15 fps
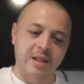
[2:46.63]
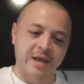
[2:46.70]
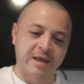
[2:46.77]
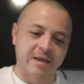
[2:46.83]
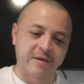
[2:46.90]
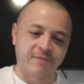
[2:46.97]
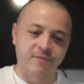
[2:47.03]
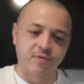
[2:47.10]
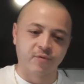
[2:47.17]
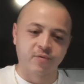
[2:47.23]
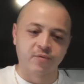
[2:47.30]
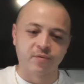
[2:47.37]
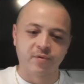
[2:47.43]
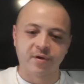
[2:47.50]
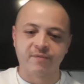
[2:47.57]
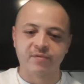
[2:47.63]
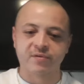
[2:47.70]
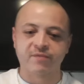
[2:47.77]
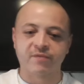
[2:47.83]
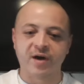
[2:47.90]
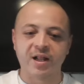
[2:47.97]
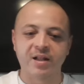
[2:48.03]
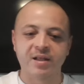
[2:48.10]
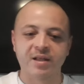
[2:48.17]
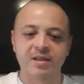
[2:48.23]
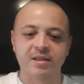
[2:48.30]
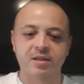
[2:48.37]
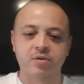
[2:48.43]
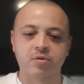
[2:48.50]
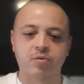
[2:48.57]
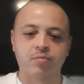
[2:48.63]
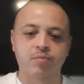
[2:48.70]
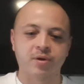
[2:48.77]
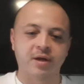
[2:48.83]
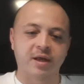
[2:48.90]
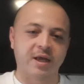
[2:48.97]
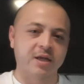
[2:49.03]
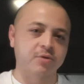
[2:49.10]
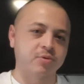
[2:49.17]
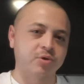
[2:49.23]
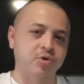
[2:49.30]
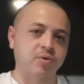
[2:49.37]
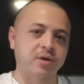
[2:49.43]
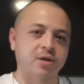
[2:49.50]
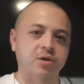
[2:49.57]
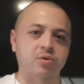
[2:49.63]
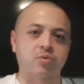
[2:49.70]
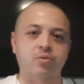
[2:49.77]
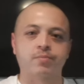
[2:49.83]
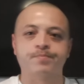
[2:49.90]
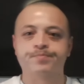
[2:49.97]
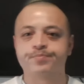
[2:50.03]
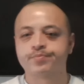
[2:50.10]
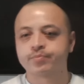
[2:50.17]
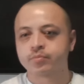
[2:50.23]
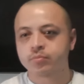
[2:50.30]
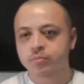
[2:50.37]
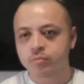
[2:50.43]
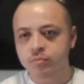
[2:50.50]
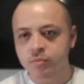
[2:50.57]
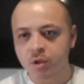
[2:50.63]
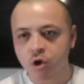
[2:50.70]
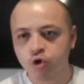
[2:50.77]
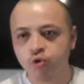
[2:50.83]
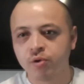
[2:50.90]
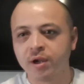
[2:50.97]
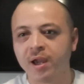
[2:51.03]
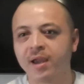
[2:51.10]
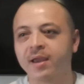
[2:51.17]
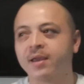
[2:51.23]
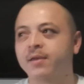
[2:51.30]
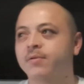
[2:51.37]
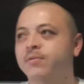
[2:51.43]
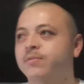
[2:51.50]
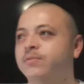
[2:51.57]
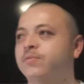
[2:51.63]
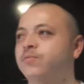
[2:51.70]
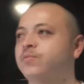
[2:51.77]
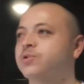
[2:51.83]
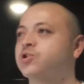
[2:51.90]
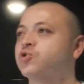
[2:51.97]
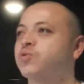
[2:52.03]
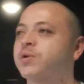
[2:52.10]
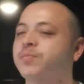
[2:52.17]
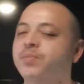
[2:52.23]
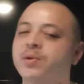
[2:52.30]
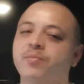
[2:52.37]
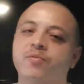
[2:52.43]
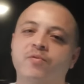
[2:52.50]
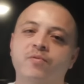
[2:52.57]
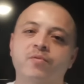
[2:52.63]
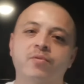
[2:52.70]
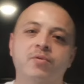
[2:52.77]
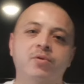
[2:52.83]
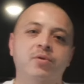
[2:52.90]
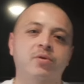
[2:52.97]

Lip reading: if it's violent, then they'll put an age restriction. So you can't restrict people